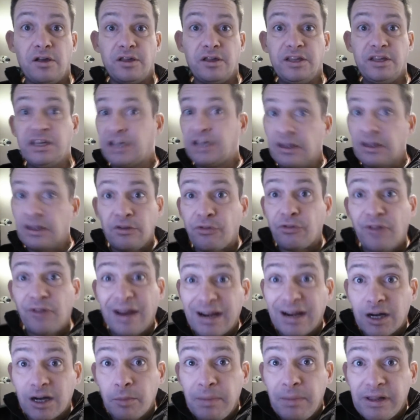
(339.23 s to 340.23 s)
You can
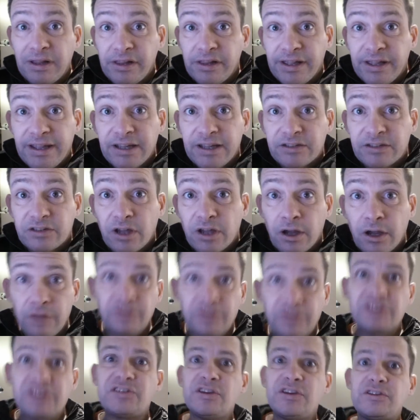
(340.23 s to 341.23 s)
thank me later.
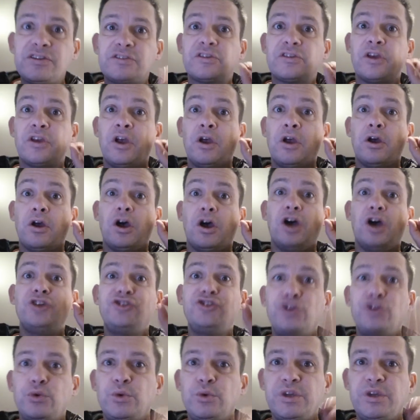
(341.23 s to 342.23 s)
This is a
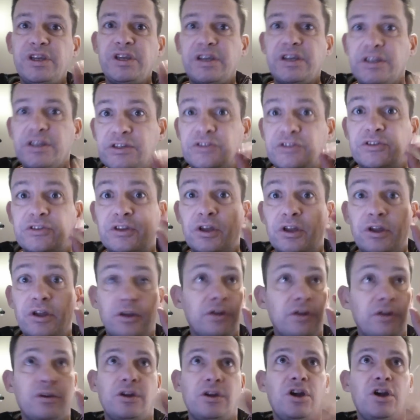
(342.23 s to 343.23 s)
New Year's
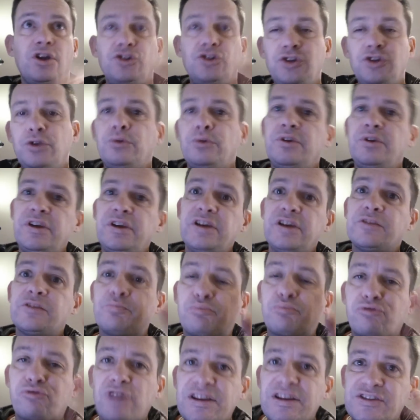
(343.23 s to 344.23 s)

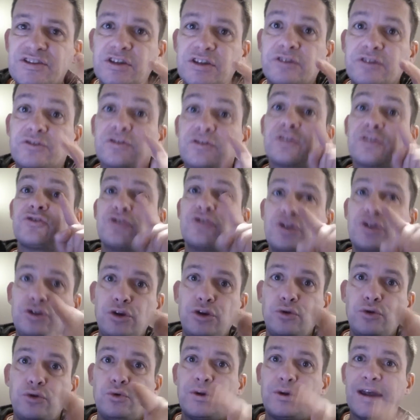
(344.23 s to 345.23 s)
present to
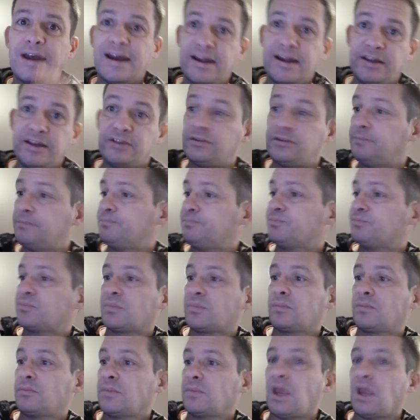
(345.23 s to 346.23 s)
you guys.
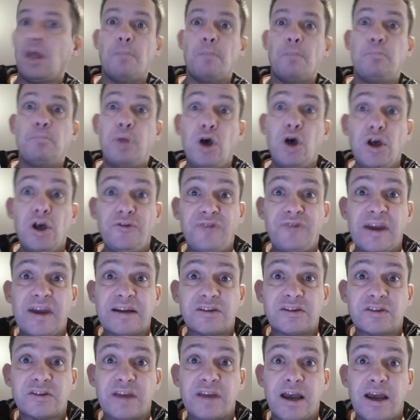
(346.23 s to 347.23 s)

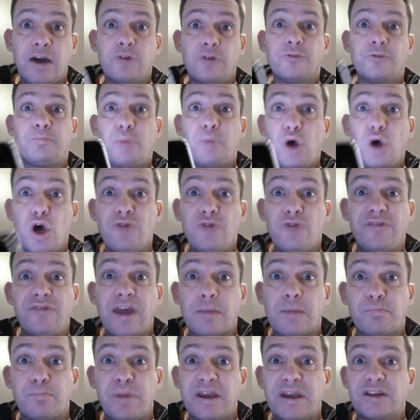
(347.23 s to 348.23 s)
Perfect sound,
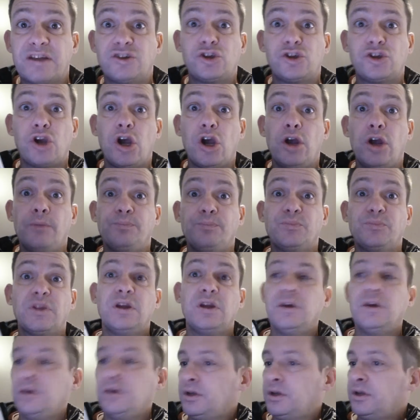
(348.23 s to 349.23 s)
perfect picture.
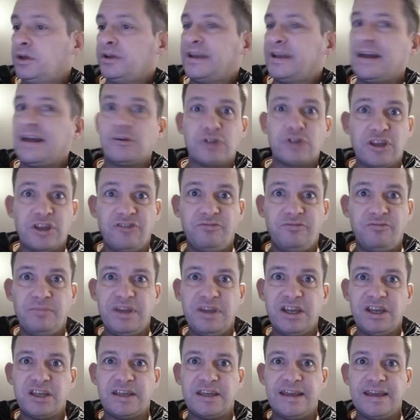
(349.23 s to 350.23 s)
Now give
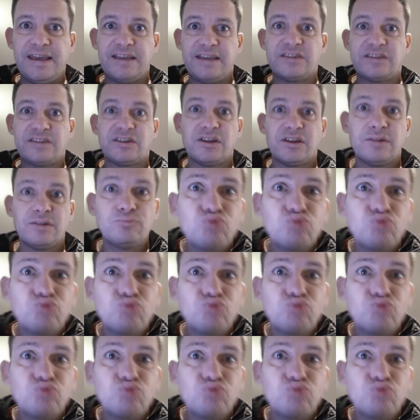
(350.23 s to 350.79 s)
me a kiss.